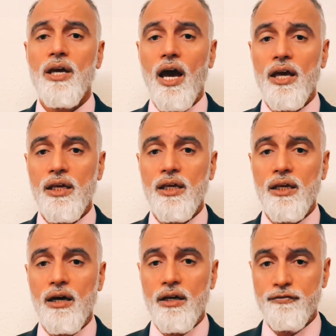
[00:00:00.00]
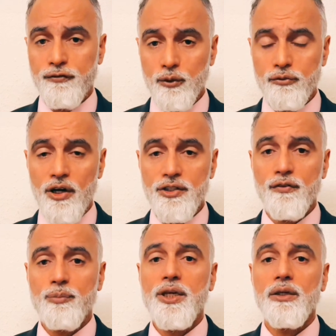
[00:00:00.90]
a full right of
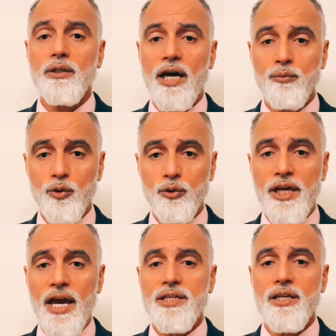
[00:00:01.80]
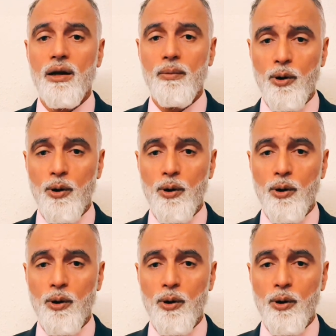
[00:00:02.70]
appeal and will get a